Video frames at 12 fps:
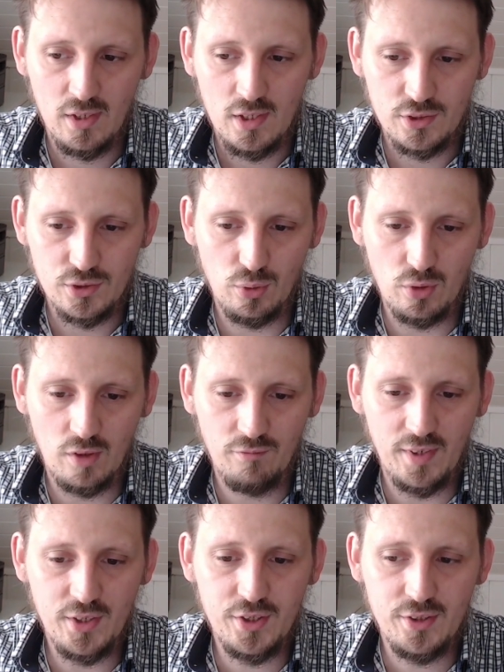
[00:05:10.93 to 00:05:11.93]
So a
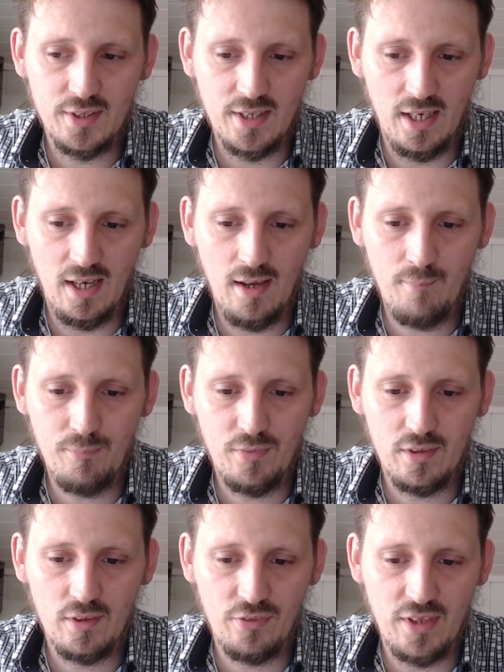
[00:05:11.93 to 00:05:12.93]
conventional car
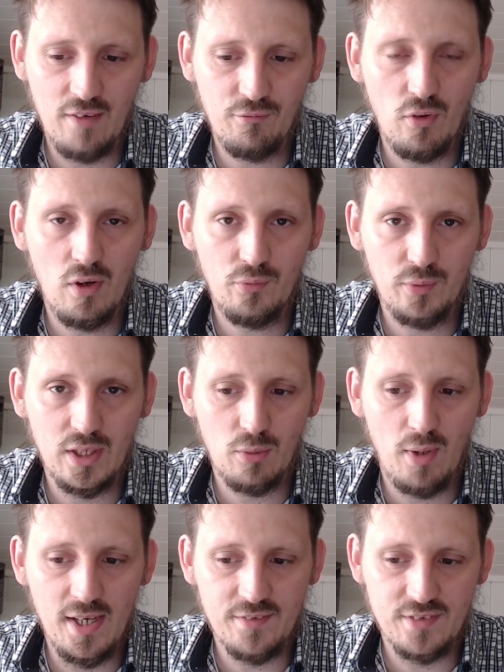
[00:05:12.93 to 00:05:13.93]
therefore
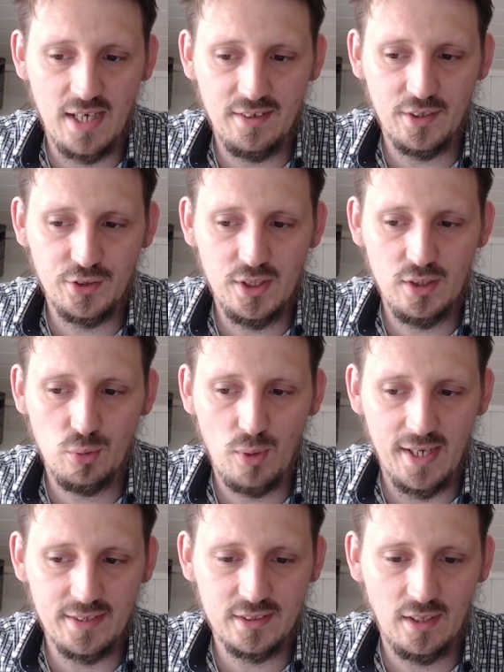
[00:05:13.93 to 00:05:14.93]
requires energy to
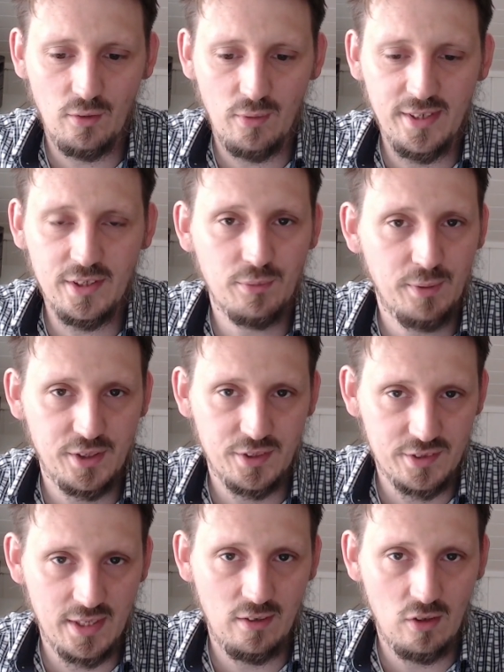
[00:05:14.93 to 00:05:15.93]
accelerate, which is
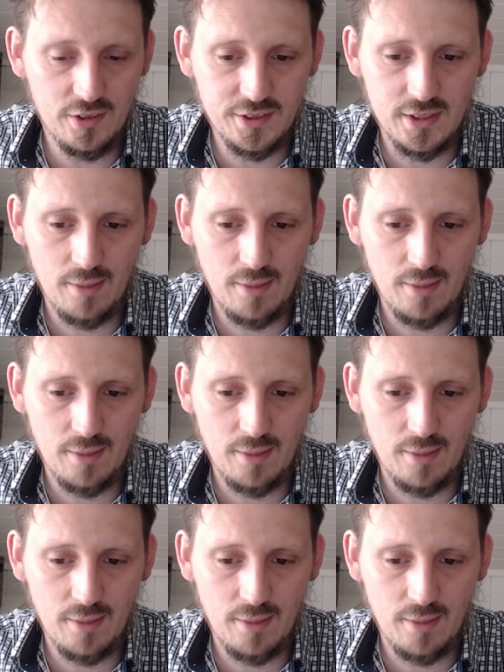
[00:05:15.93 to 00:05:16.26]
then lost,